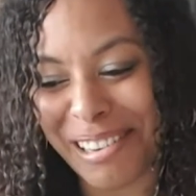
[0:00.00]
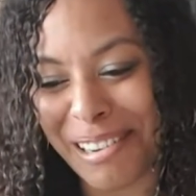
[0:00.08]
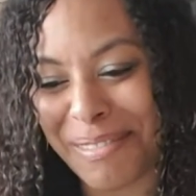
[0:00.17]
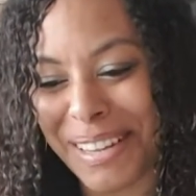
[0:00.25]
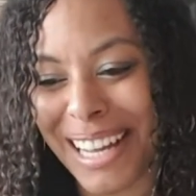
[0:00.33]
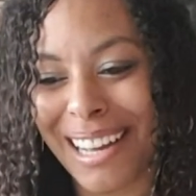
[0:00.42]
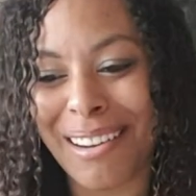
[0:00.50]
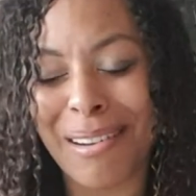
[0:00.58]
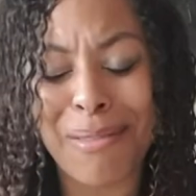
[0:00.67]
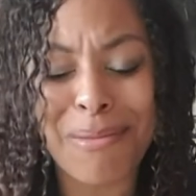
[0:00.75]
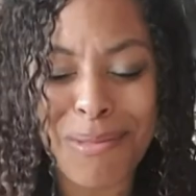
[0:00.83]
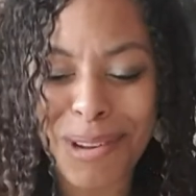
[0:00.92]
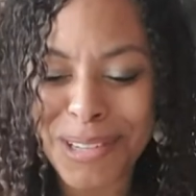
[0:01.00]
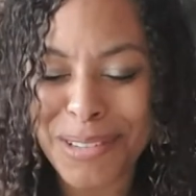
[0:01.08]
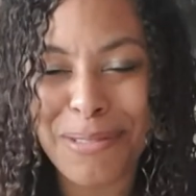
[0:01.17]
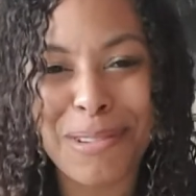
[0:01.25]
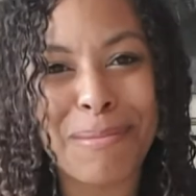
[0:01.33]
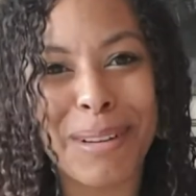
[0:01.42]
of our
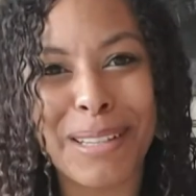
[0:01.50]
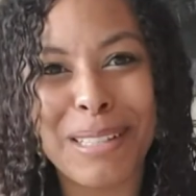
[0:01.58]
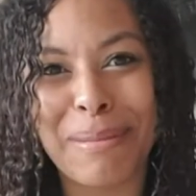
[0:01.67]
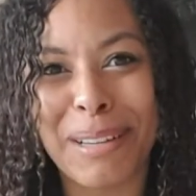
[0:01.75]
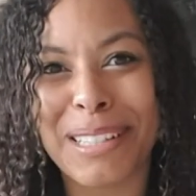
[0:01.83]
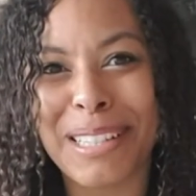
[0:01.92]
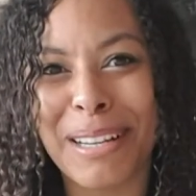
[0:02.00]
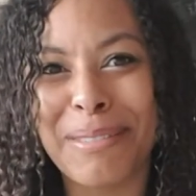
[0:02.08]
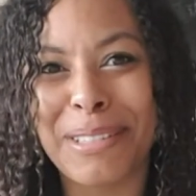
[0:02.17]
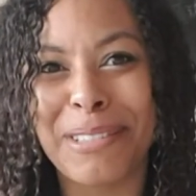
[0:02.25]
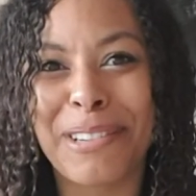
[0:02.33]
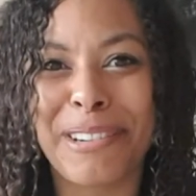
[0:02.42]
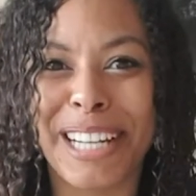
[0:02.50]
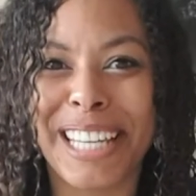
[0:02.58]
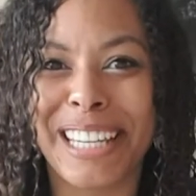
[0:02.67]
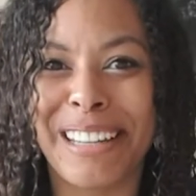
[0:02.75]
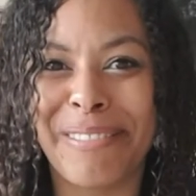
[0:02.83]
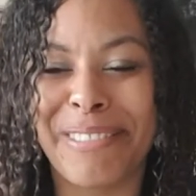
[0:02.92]
wonderful MasterBooks homeschool
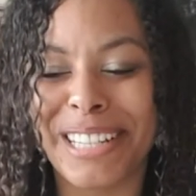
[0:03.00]
curriculum,